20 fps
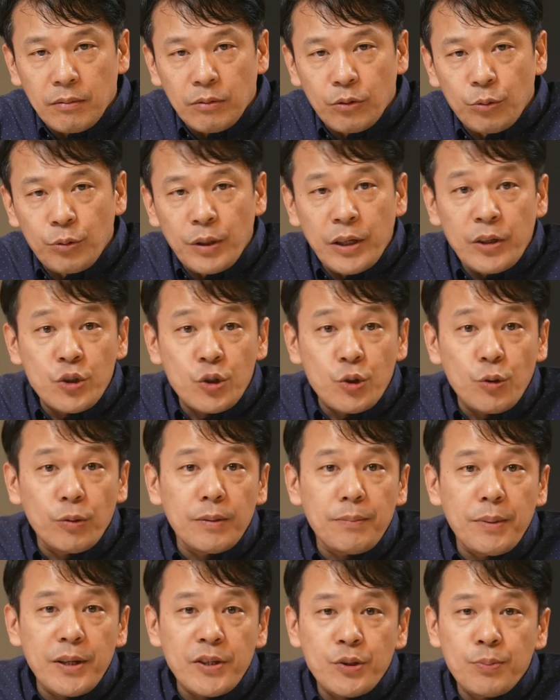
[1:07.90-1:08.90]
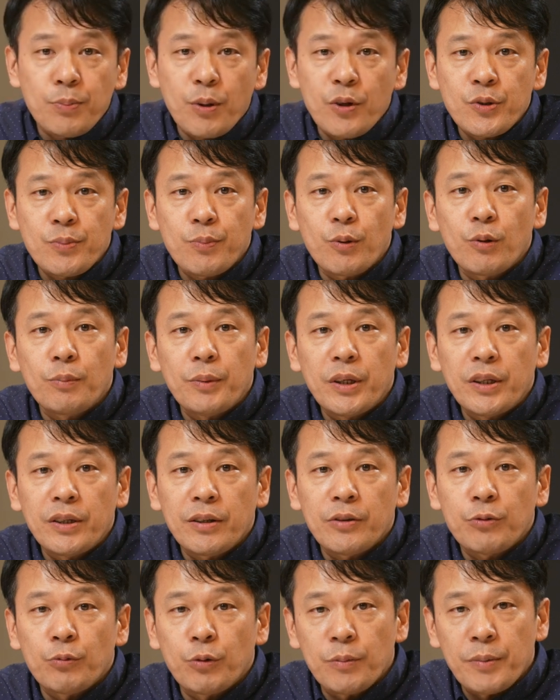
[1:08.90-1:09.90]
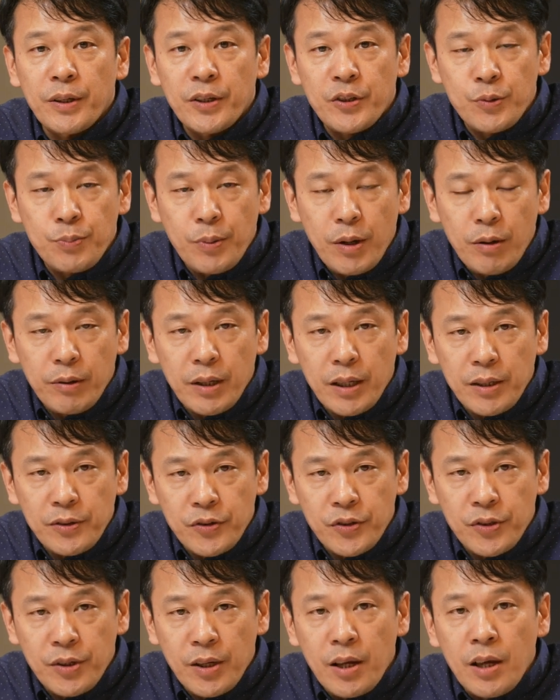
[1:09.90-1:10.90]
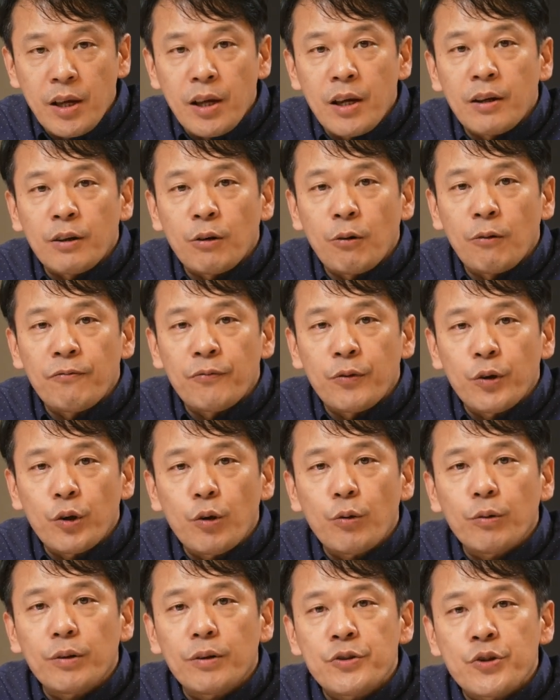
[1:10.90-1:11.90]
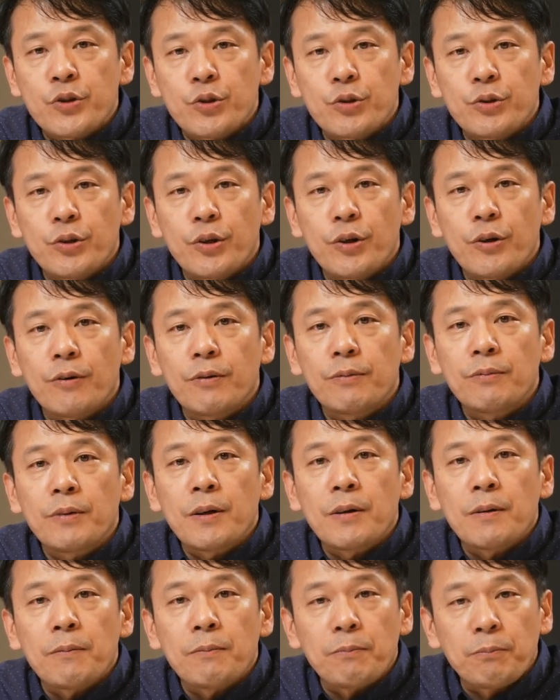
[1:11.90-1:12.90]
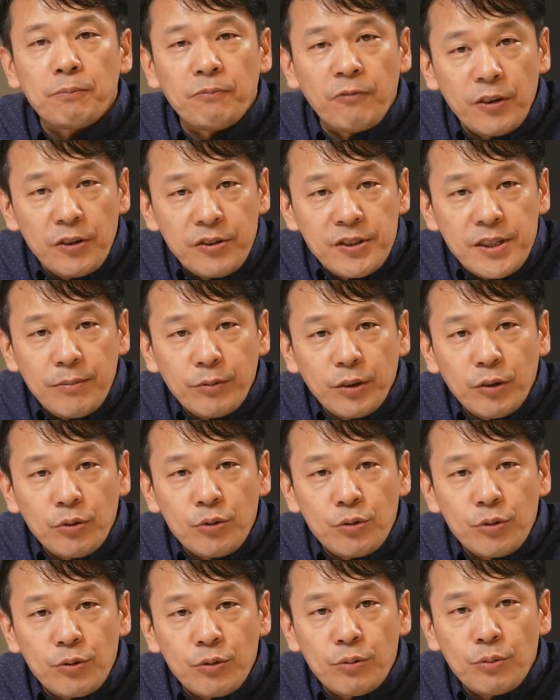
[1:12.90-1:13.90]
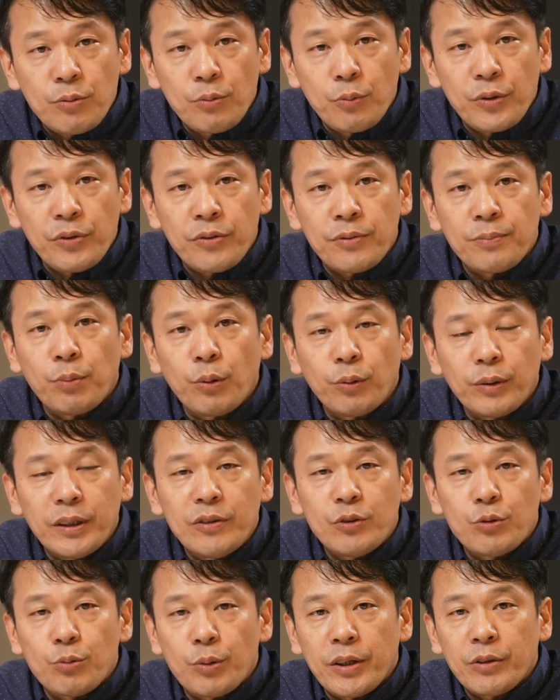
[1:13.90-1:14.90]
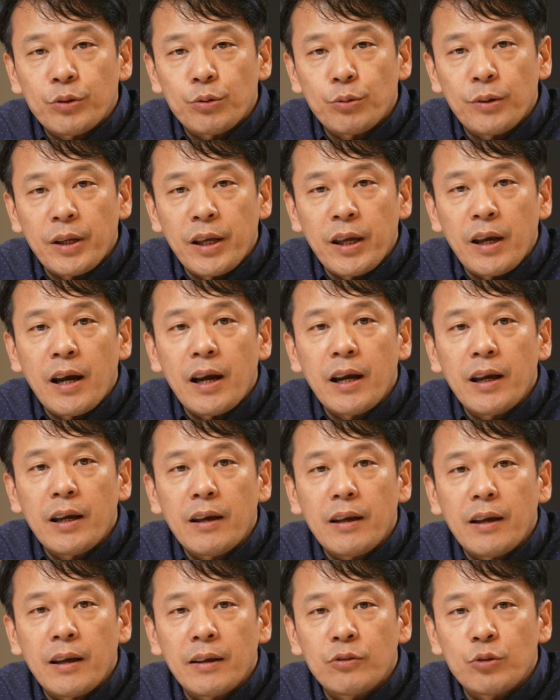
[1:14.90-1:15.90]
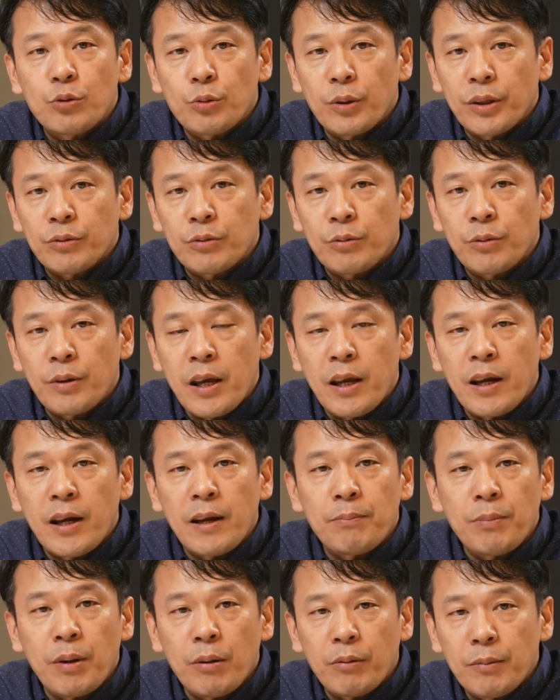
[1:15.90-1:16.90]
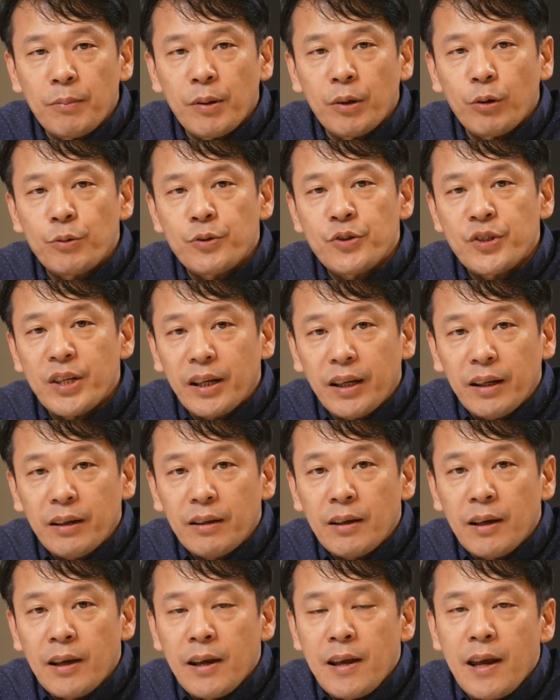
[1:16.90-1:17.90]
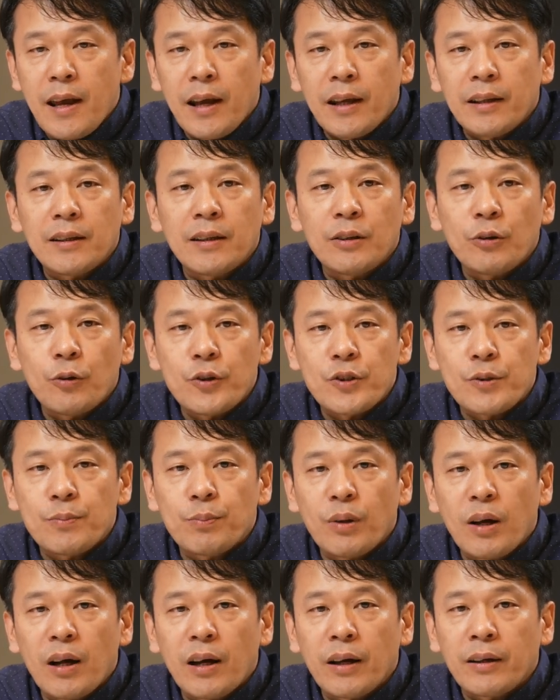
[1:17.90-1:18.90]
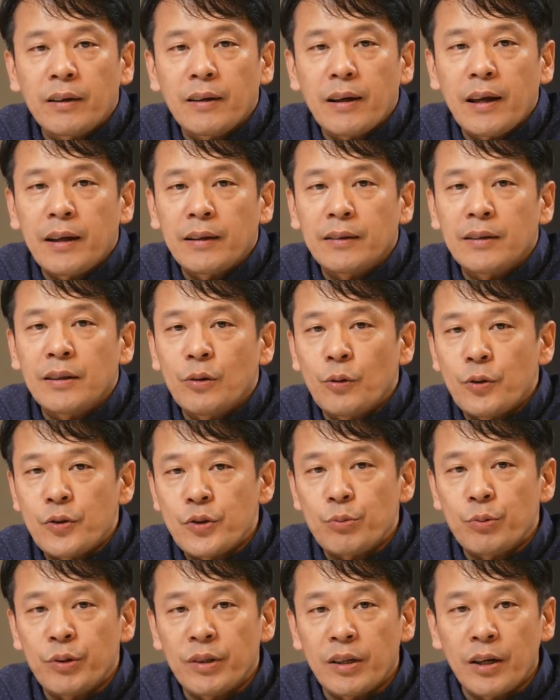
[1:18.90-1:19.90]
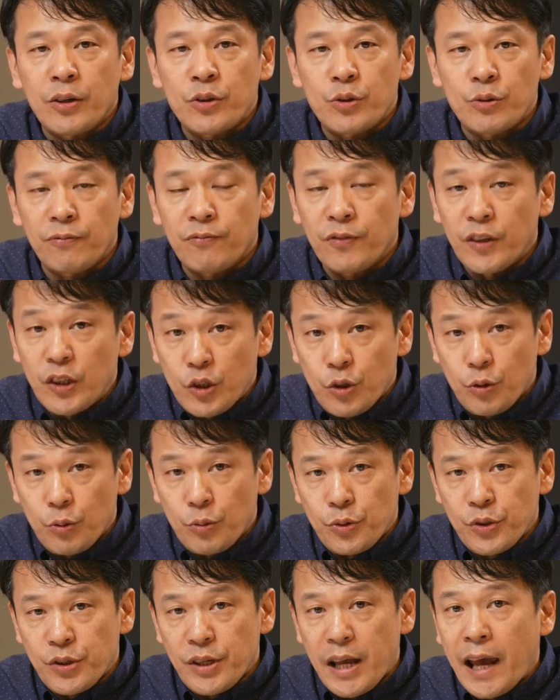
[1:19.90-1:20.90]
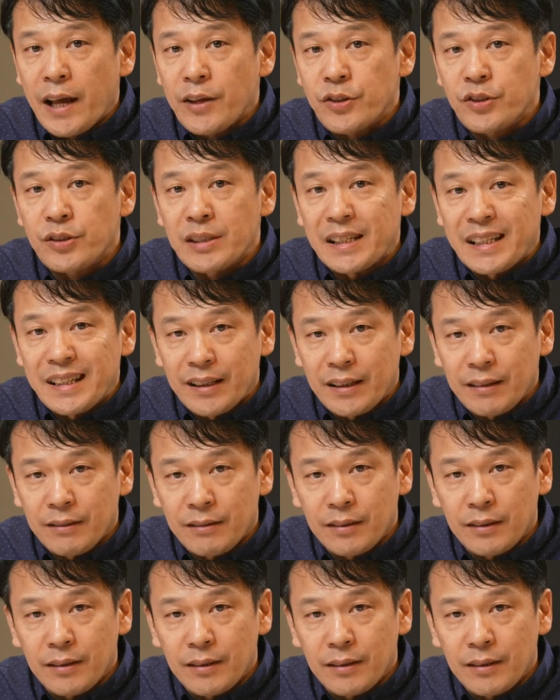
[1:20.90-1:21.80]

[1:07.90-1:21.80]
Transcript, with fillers: To ensure the best possible meeting room experience, configure the Studio V72 with Poly Director AI and Director AI perimeter setting and the noise block and the noise reduction features as needed